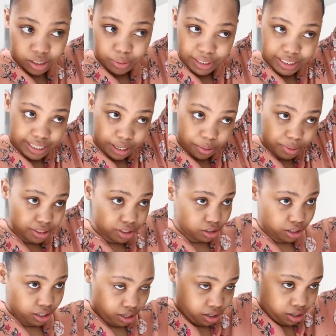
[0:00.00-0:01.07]
anyway, Tebi is
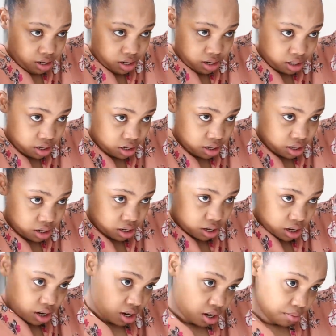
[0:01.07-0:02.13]
gonna
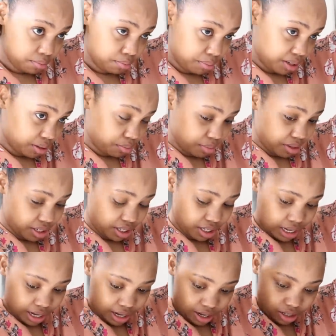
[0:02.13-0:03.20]
meet me
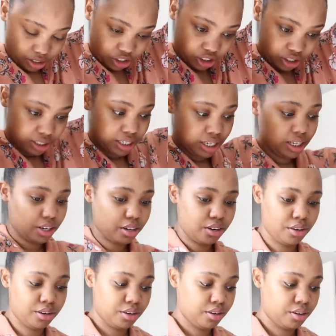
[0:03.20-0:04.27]
here. She's
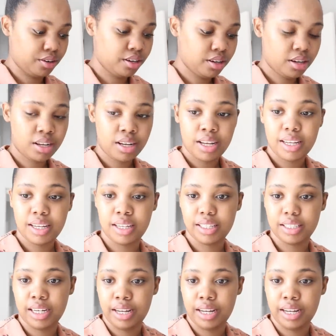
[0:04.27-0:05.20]
getting her hair